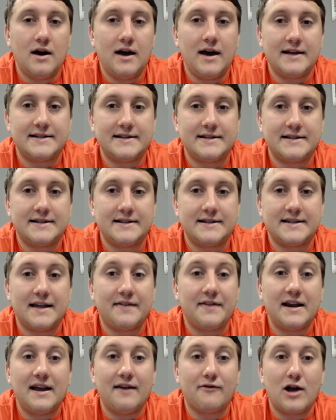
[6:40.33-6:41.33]
it's not that
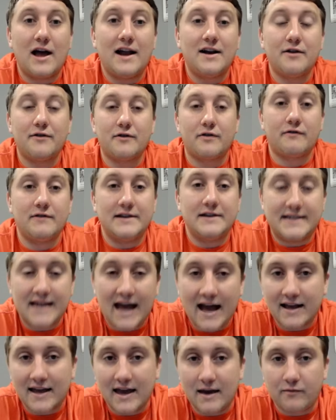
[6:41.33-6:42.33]
he ever had another three
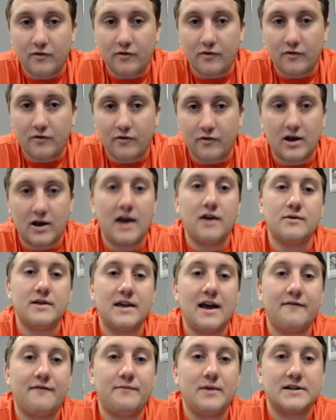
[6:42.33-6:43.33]
sack game for KU in the
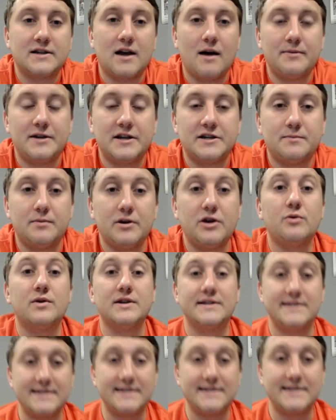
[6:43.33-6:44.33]
FBS competition, but
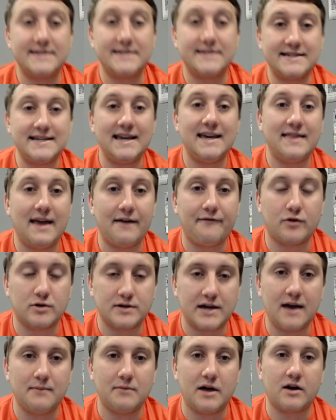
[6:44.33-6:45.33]
you could see in that first
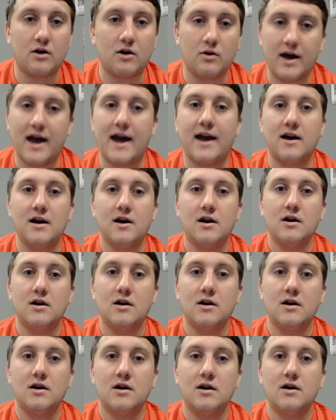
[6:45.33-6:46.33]
game, like, okay,
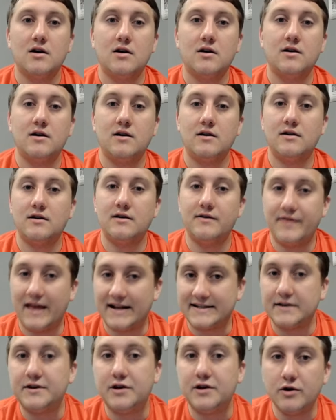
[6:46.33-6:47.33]

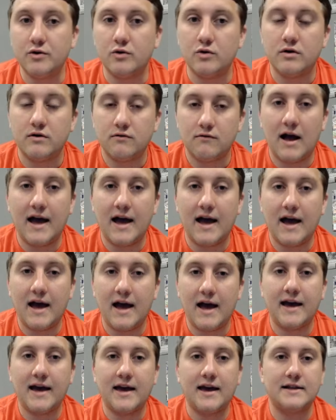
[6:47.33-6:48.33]
that's a dude,
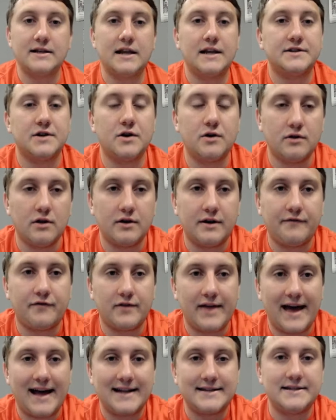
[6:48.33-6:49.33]
right? And so you're looking
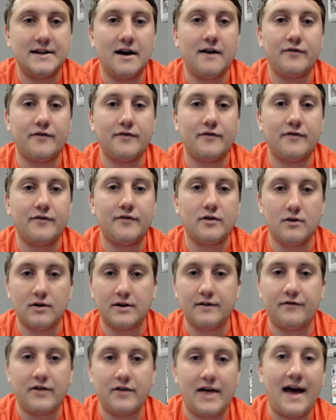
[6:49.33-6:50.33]
for that stuff. You're looking
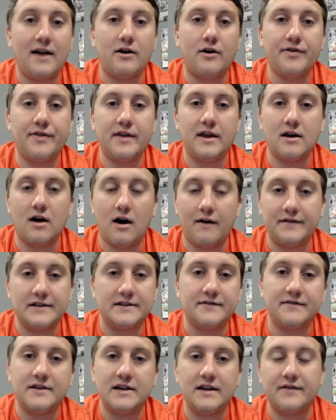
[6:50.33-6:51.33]
for that on the
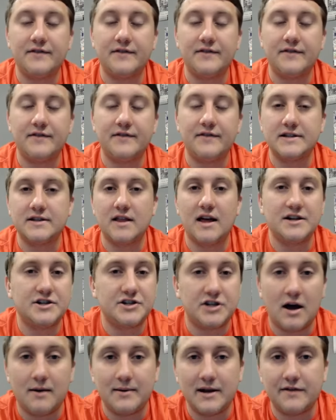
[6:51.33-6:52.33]
offensive and defensive line, just
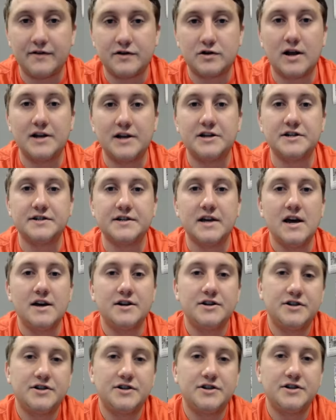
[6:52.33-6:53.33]
dominate in the trenches.
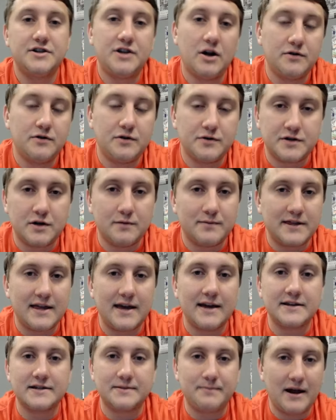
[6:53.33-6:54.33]
Just don't do stupid
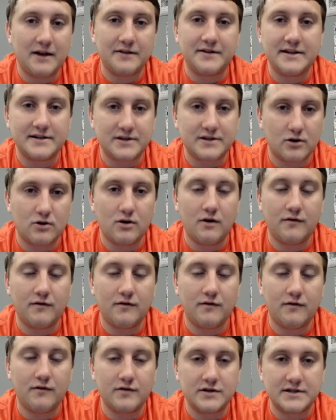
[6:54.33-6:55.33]
things, penalties,
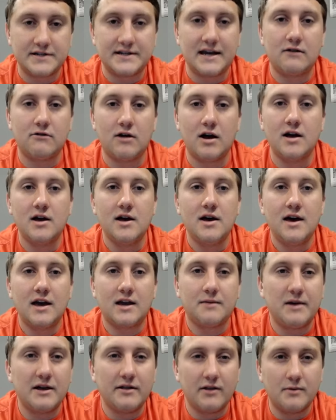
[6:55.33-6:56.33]
turnovers, et cetera. It
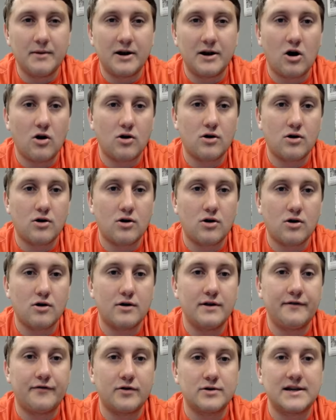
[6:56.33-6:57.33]
can be a little bit harder in the
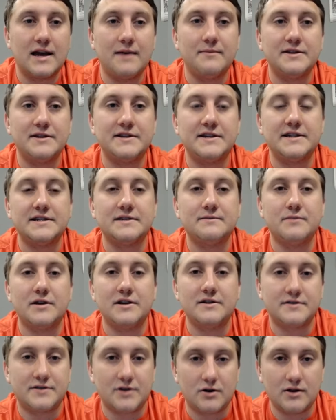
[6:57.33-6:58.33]
first game of the season,
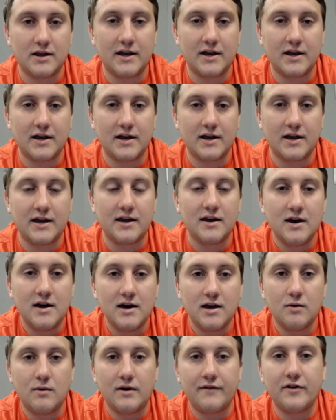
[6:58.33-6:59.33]
but certainly
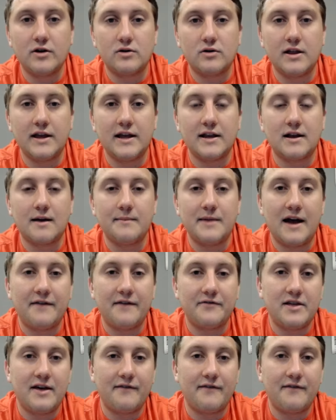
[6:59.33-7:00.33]
you want to feel clean coming
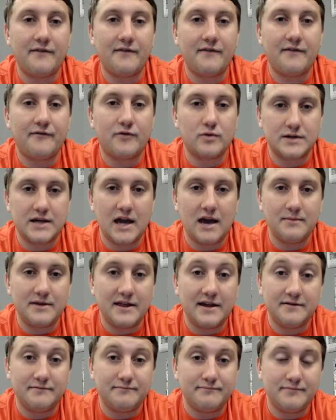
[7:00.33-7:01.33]
after that first game. And
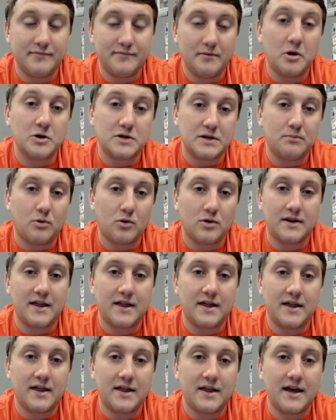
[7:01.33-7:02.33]
then the most
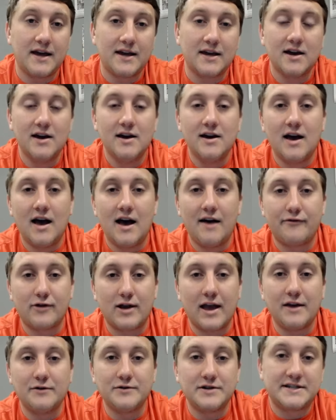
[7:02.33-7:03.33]
important thing for
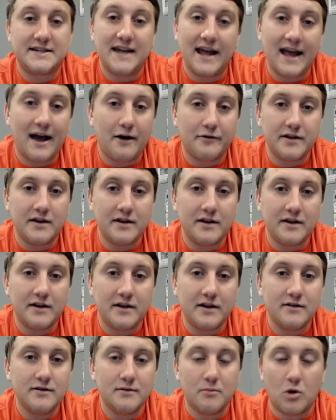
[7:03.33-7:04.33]
KU, just stay healthy.
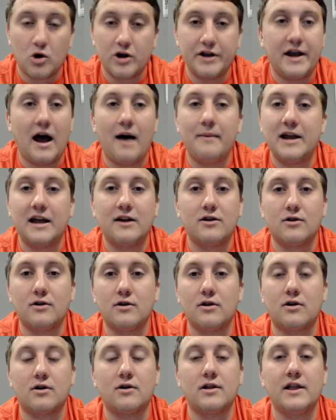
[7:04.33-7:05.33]
The more you dominate
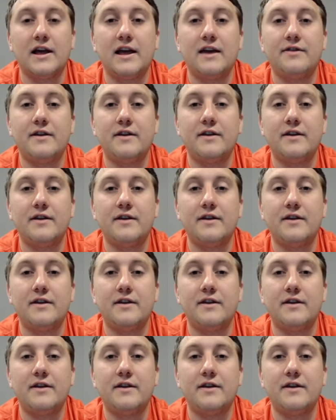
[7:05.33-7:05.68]
early,